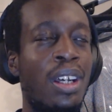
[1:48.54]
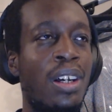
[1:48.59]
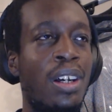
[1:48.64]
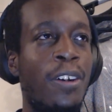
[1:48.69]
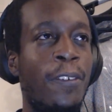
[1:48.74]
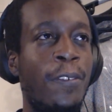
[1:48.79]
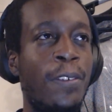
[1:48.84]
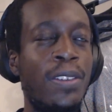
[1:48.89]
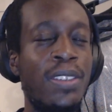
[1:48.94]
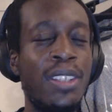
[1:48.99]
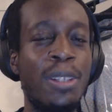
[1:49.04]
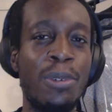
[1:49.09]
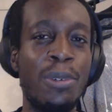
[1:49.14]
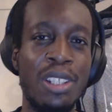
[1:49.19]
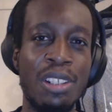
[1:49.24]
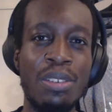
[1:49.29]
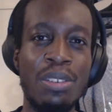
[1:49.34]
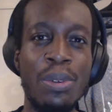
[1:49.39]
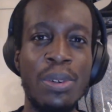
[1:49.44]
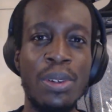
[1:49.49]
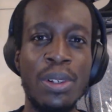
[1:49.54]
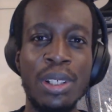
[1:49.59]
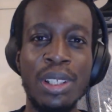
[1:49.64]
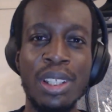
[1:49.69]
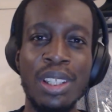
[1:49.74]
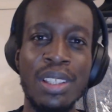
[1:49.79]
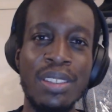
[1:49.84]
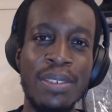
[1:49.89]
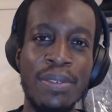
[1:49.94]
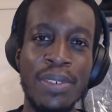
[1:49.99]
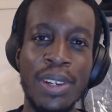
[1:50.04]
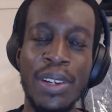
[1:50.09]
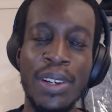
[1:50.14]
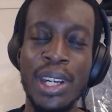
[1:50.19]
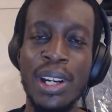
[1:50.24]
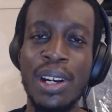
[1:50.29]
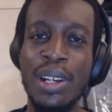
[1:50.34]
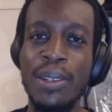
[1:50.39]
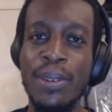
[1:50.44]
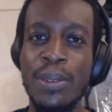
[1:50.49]
obviously when you talk, it's a very
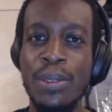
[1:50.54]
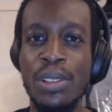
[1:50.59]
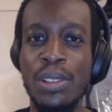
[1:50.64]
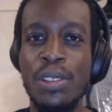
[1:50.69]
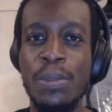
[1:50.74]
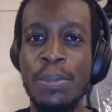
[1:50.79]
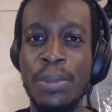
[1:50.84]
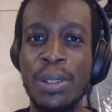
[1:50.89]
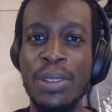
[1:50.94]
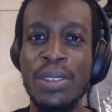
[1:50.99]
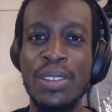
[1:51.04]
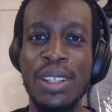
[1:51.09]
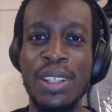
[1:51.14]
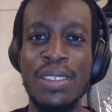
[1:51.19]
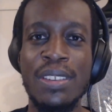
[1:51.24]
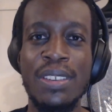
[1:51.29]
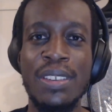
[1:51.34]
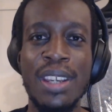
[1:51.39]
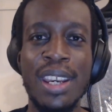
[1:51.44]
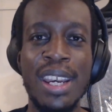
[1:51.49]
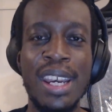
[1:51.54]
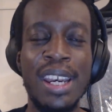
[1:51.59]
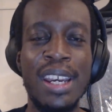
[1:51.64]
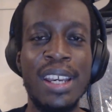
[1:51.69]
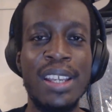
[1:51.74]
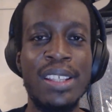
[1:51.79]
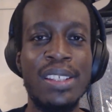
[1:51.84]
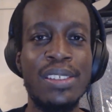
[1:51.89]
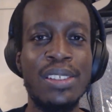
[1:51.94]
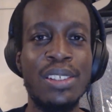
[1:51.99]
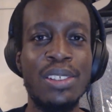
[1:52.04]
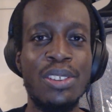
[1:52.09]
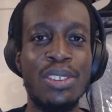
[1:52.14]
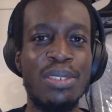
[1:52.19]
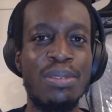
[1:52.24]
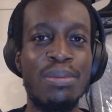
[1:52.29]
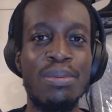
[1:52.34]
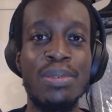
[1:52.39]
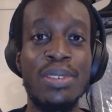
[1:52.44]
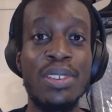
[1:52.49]
unconscious process, as you
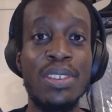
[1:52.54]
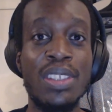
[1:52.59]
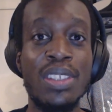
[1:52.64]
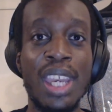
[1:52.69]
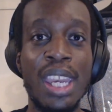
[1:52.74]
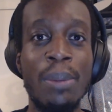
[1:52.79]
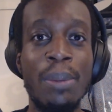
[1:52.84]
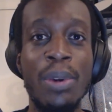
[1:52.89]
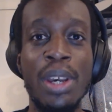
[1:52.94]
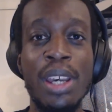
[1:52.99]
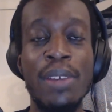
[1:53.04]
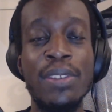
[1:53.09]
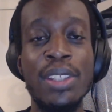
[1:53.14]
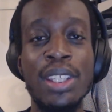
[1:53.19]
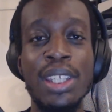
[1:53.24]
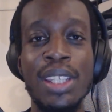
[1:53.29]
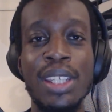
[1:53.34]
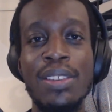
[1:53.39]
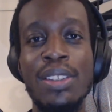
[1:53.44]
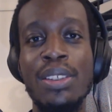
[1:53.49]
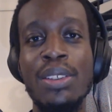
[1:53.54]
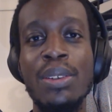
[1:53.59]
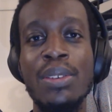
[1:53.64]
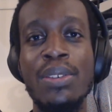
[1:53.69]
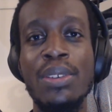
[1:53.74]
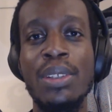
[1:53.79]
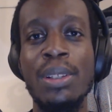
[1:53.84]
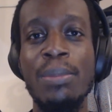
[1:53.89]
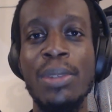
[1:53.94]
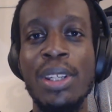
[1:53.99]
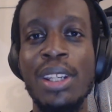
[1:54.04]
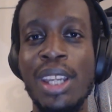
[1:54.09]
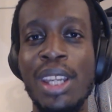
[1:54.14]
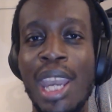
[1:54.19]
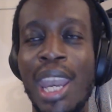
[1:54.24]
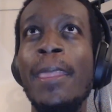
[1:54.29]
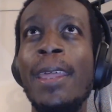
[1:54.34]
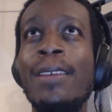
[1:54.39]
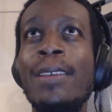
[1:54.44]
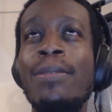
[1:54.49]
just say whatever you need to do to
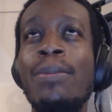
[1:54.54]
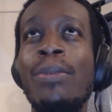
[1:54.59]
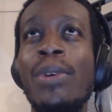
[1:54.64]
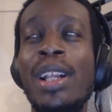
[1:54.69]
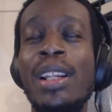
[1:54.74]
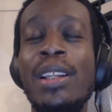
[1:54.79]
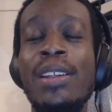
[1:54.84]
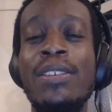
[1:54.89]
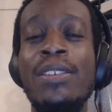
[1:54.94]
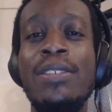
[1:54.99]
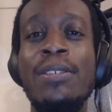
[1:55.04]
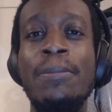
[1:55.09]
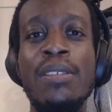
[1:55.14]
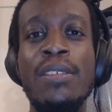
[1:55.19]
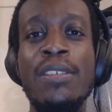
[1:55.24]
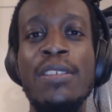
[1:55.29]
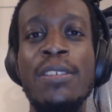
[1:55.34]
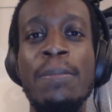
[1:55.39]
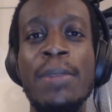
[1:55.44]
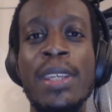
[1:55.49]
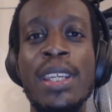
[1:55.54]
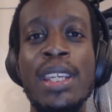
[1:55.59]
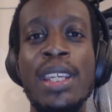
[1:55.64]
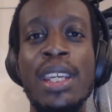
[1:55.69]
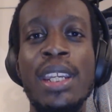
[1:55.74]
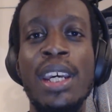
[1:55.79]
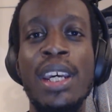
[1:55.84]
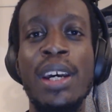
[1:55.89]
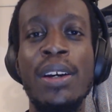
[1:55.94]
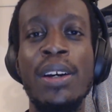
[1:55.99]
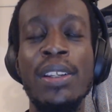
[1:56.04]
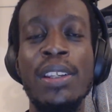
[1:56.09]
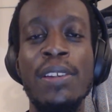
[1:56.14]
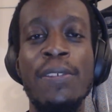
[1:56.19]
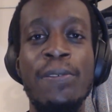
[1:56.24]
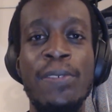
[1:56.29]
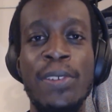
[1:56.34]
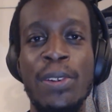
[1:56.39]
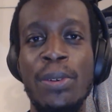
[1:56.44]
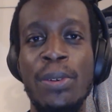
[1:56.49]
communicate, as well as speaking how you
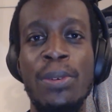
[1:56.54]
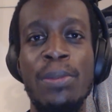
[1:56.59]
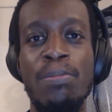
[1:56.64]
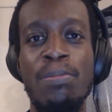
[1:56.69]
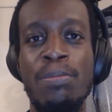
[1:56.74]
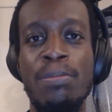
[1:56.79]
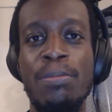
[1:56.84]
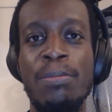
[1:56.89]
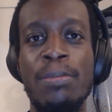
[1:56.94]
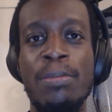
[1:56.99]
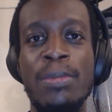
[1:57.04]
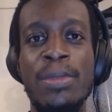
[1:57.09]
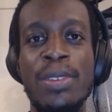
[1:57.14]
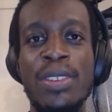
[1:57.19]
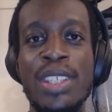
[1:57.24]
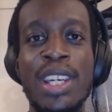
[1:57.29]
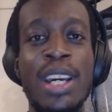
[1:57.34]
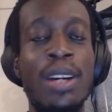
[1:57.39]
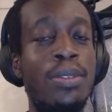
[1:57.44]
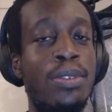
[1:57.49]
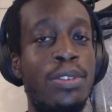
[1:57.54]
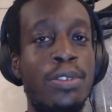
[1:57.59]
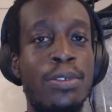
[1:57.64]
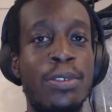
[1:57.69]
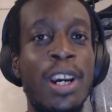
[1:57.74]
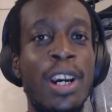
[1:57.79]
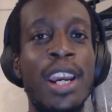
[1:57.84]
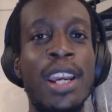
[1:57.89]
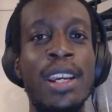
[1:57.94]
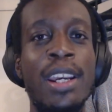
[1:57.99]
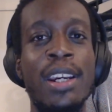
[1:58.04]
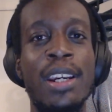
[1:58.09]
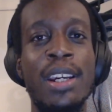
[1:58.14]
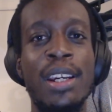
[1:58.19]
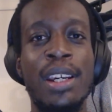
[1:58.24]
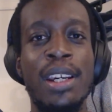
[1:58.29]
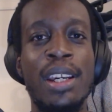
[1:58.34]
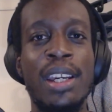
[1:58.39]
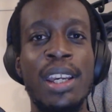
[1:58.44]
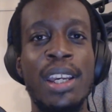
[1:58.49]
feel sounds right.
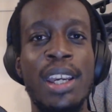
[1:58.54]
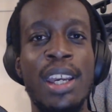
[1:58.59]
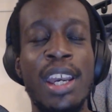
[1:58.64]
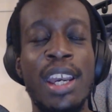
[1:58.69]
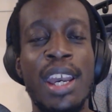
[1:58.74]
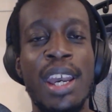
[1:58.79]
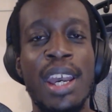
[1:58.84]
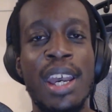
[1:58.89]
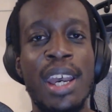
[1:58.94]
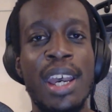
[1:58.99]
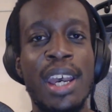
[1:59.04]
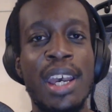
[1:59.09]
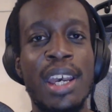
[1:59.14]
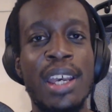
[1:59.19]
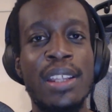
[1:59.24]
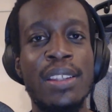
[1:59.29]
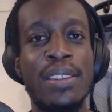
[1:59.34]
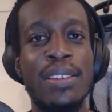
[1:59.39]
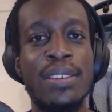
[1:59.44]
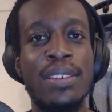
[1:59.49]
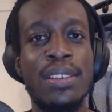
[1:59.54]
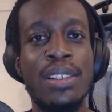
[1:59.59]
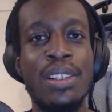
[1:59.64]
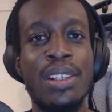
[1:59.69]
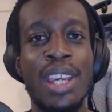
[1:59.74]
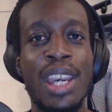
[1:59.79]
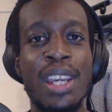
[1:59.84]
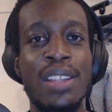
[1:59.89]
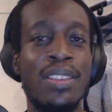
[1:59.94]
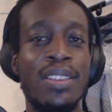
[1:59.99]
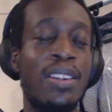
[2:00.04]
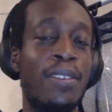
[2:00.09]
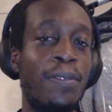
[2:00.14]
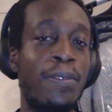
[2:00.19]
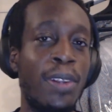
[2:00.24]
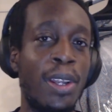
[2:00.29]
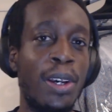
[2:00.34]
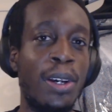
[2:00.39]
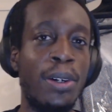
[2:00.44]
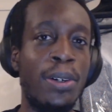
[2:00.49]
And you get into the
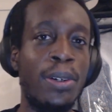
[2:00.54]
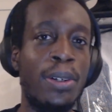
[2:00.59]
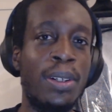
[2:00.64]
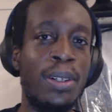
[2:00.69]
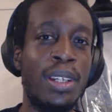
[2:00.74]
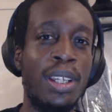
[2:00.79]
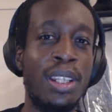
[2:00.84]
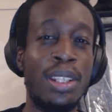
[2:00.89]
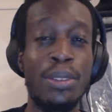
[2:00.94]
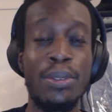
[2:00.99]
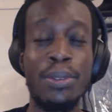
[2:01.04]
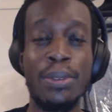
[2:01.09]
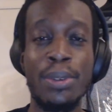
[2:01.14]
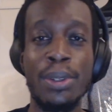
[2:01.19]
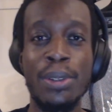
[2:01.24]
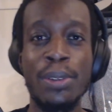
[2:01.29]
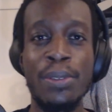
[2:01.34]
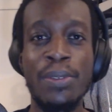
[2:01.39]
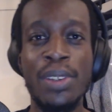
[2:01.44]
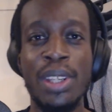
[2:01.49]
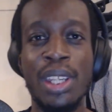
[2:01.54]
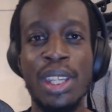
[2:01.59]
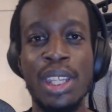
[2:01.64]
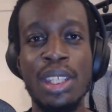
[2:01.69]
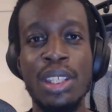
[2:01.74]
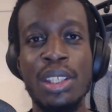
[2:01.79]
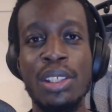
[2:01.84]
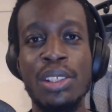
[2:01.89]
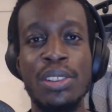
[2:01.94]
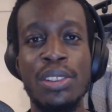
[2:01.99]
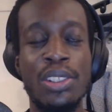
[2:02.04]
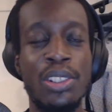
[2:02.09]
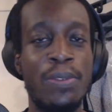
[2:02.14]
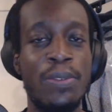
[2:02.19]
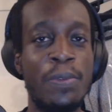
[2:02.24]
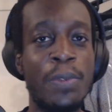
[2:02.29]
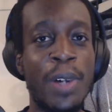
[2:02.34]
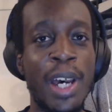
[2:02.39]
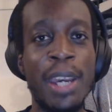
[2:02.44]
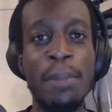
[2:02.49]
flow and the groove, and then you
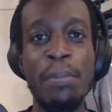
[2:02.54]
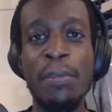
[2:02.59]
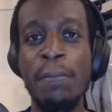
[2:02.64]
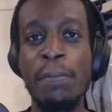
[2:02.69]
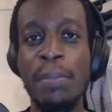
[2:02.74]
vibe with